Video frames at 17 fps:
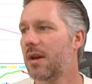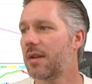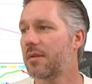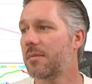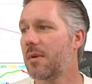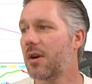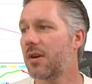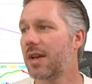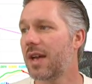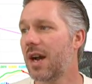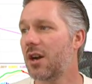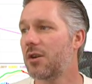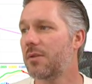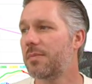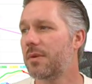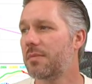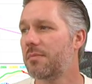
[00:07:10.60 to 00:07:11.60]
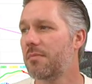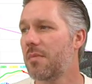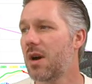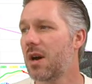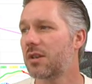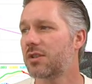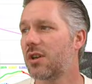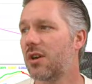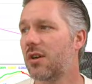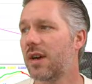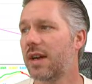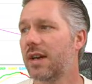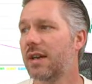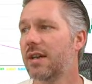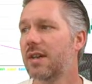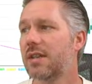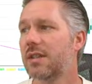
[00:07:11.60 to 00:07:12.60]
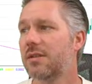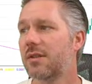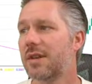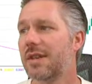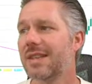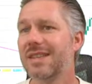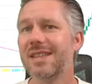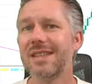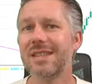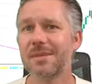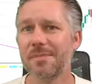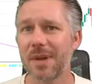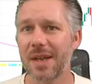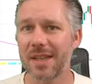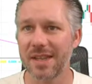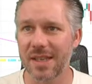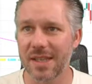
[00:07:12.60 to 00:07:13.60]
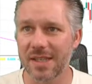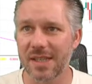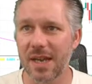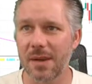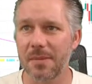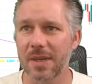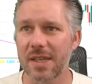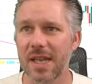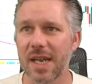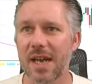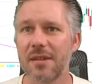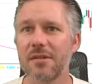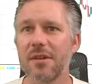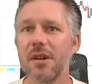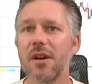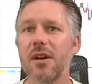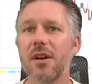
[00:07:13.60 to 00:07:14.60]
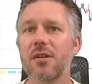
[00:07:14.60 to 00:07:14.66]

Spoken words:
how the market opened much higher. So I anticipate this coming down.